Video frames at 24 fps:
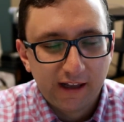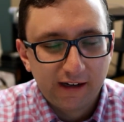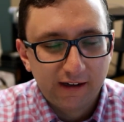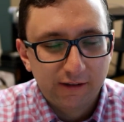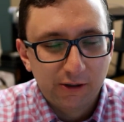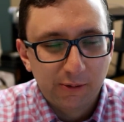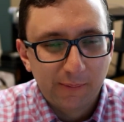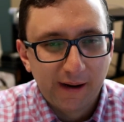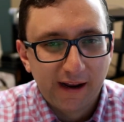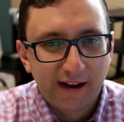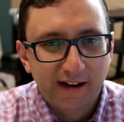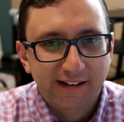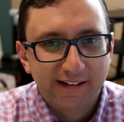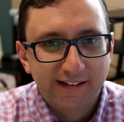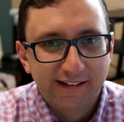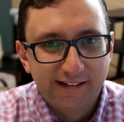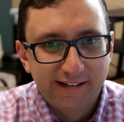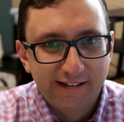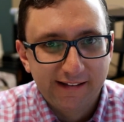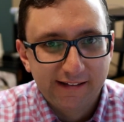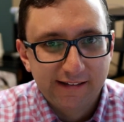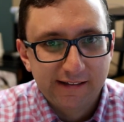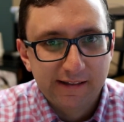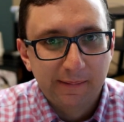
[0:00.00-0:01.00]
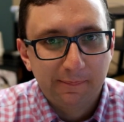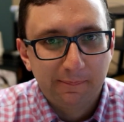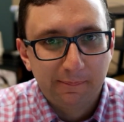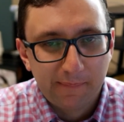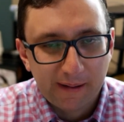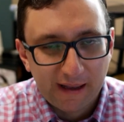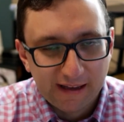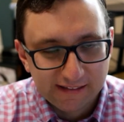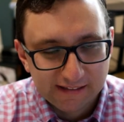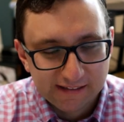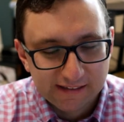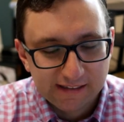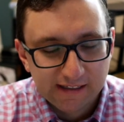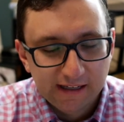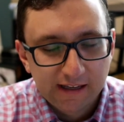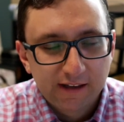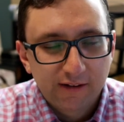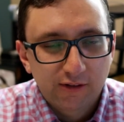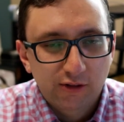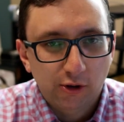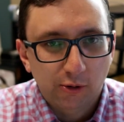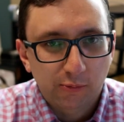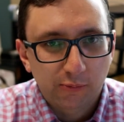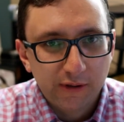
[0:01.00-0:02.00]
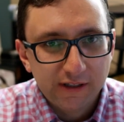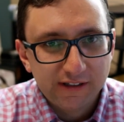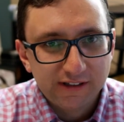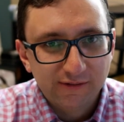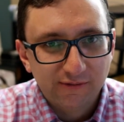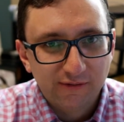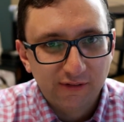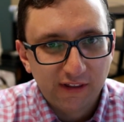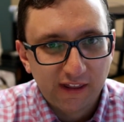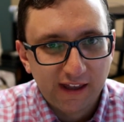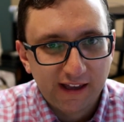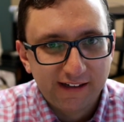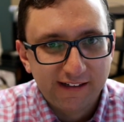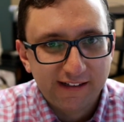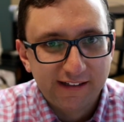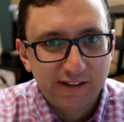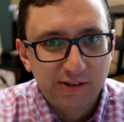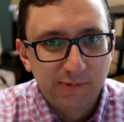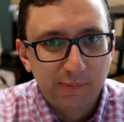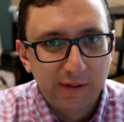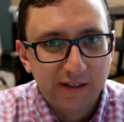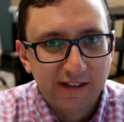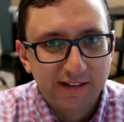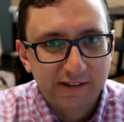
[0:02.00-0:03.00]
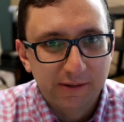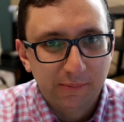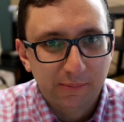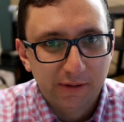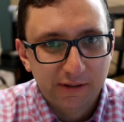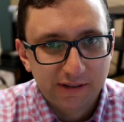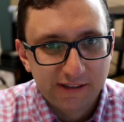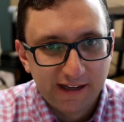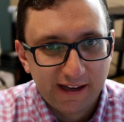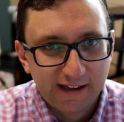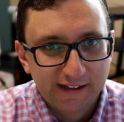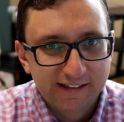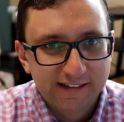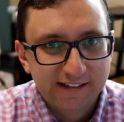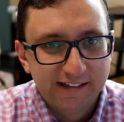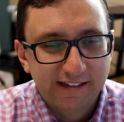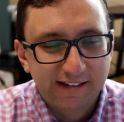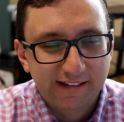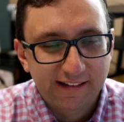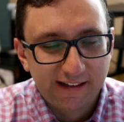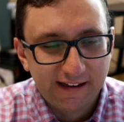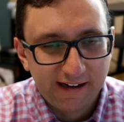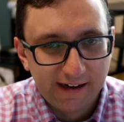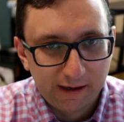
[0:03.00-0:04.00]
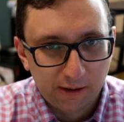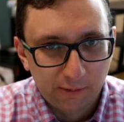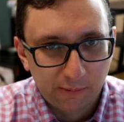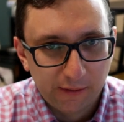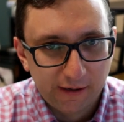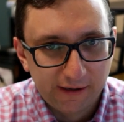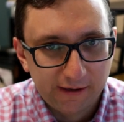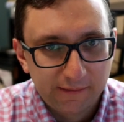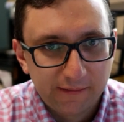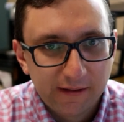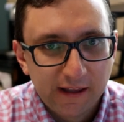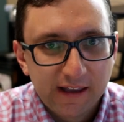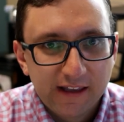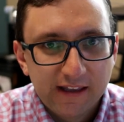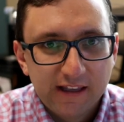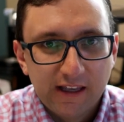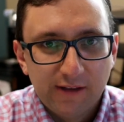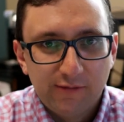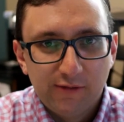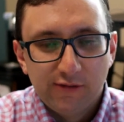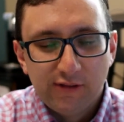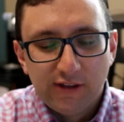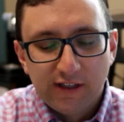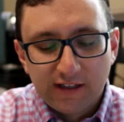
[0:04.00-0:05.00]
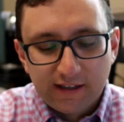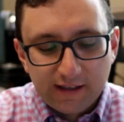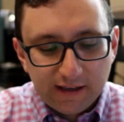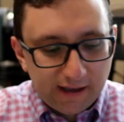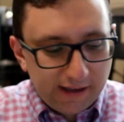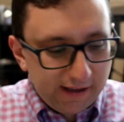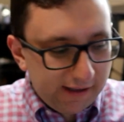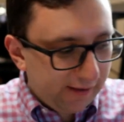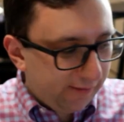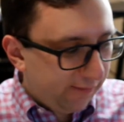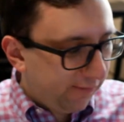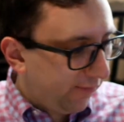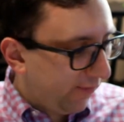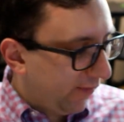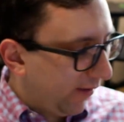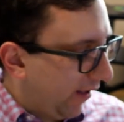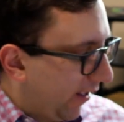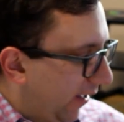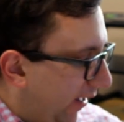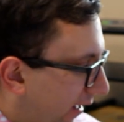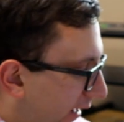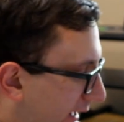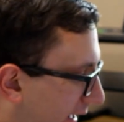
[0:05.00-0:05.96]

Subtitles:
flat on your back is best. The reason for that is because it protects the airway. If you think of